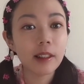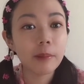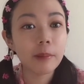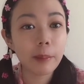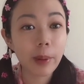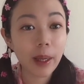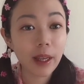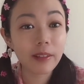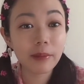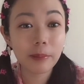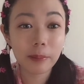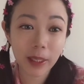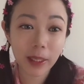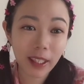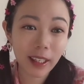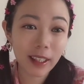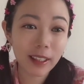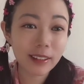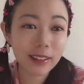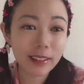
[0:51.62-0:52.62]
but
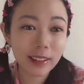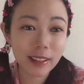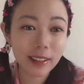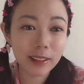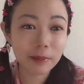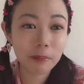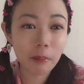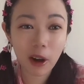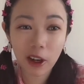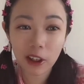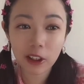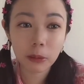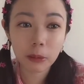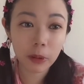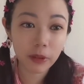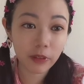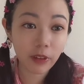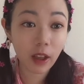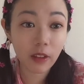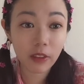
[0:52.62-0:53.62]
because it's merged
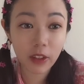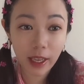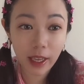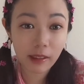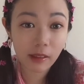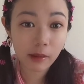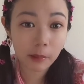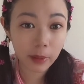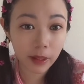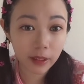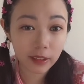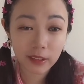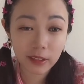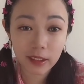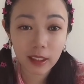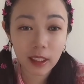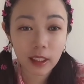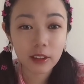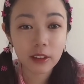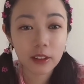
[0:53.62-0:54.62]
with other elements,
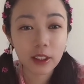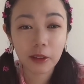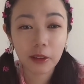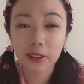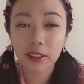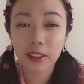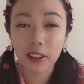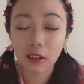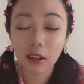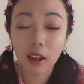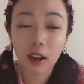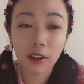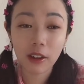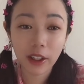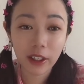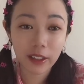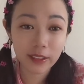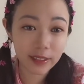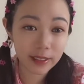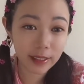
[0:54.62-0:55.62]
so it's no
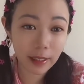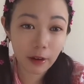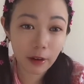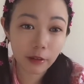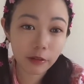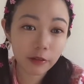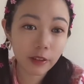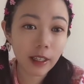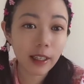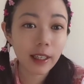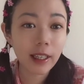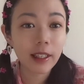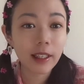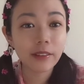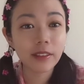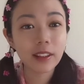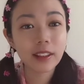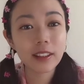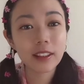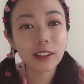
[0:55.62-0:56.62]
longer itself.
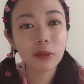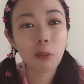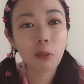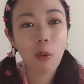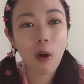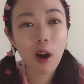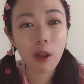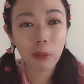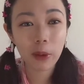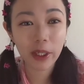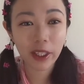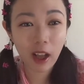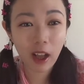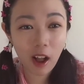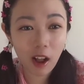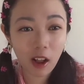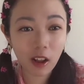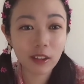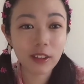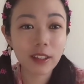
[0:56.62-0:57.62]
This is what we
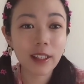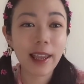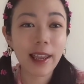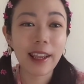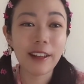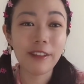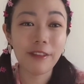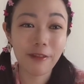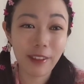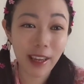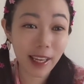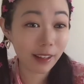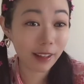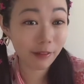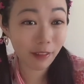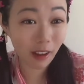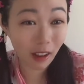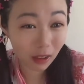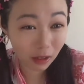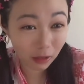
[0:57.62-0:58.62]
called a fake
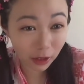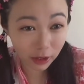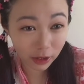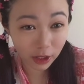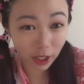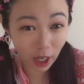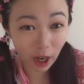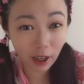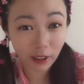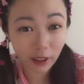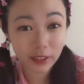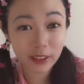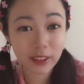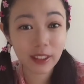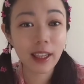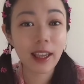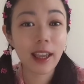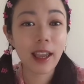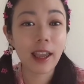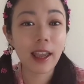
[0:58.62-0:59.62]
follower chart.
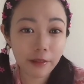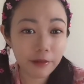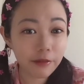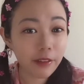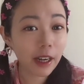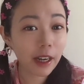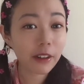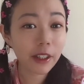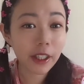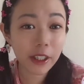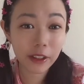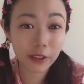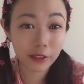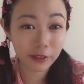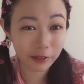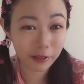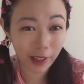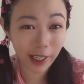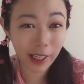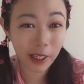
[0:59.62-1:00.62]
A very good
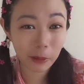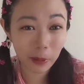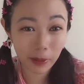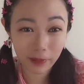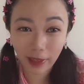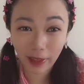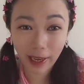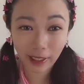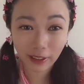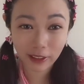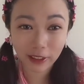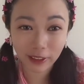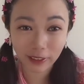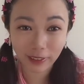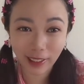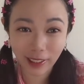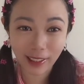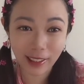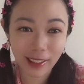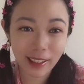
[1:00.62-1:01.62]
fake one,
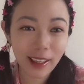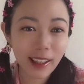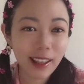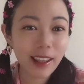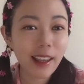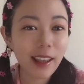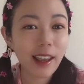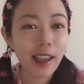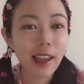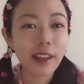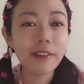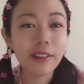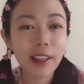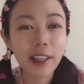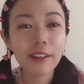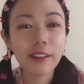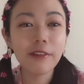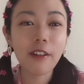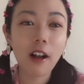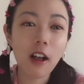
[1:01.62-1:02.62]
actually. A
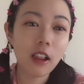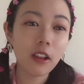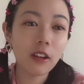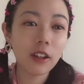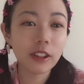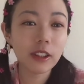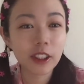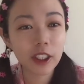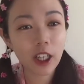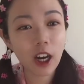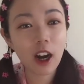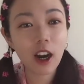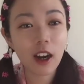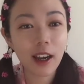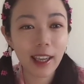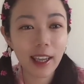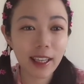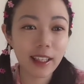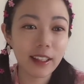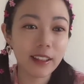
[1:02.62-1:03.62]
fake follower
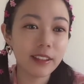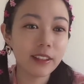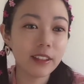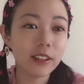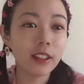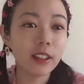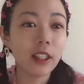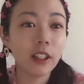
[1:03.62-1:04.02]
chart is